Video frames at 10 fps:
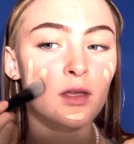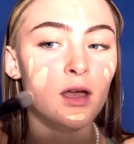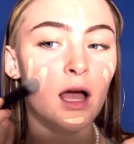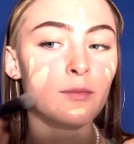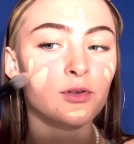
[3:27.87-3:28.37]

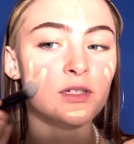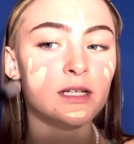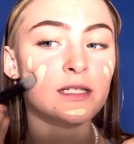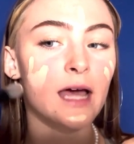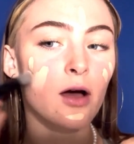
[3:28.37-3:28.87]
I'm
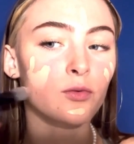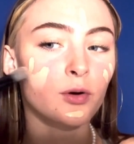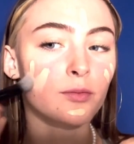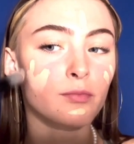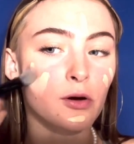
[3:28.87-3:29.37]
using
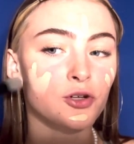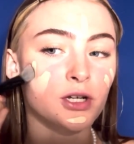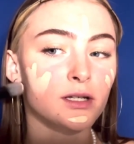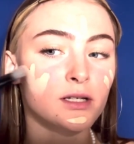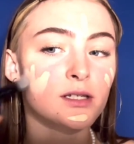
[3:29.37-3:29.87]
downward
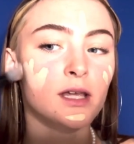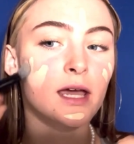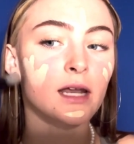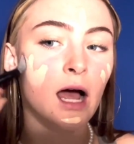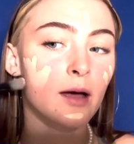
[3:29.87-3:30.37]
motions,
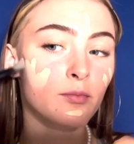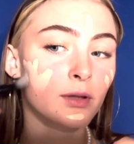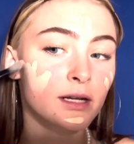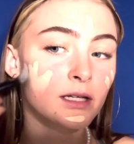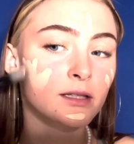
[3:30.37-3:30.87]
and I'm
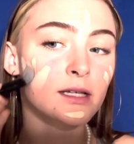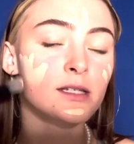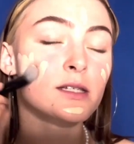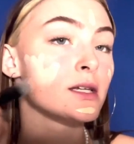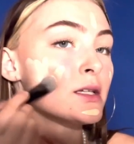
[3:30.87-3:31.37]
blending
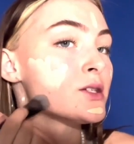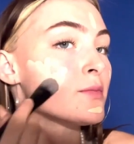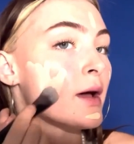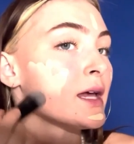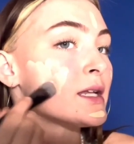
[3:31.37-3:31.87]
this into
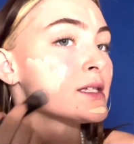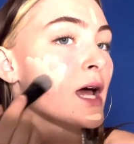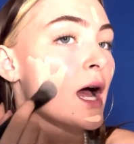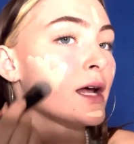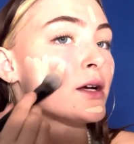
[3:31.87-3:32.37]
my
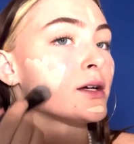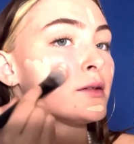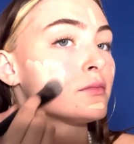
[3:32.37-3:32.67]
entire